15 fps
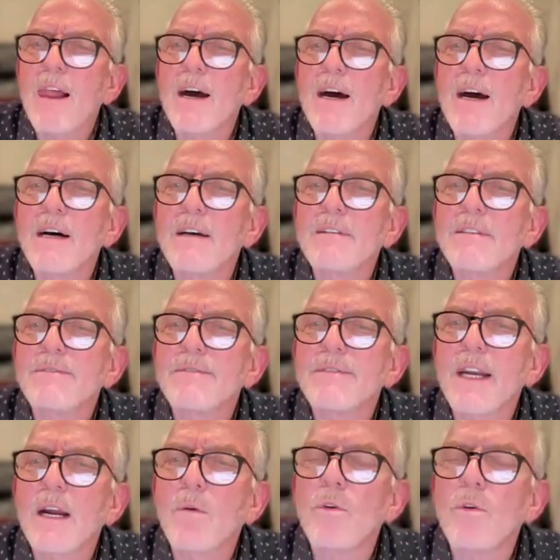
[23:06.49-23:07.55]
that
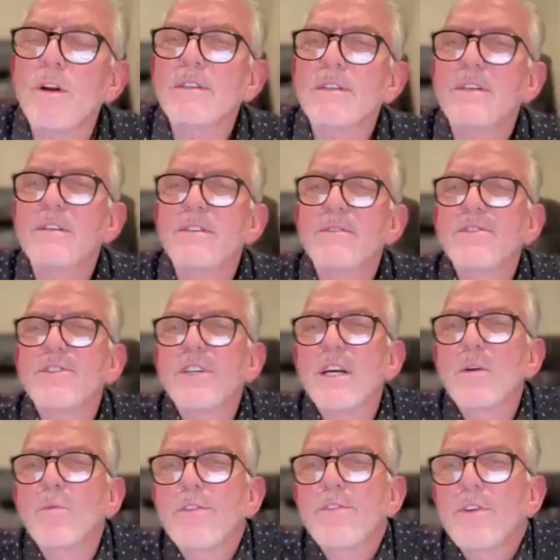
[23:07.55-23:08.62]
I wanted to
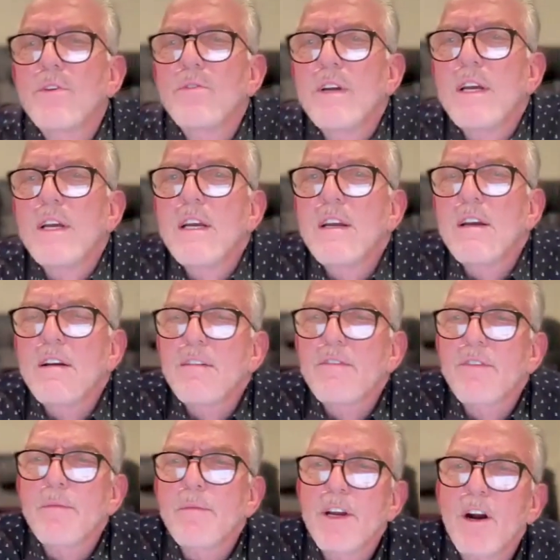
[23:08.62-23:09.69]
share with you
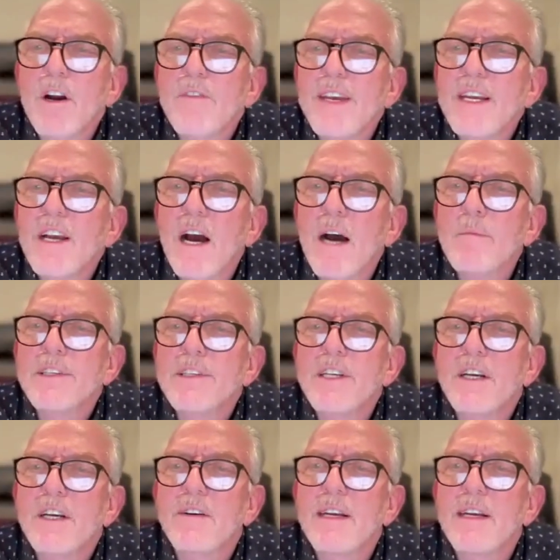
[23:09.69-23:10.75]
from the RV
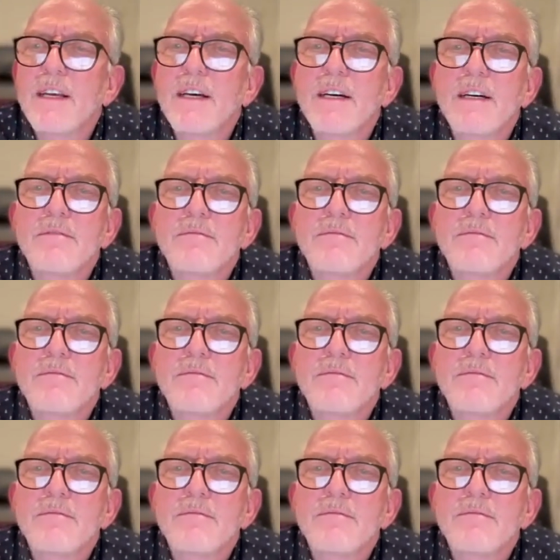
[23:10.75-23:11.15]
commentary.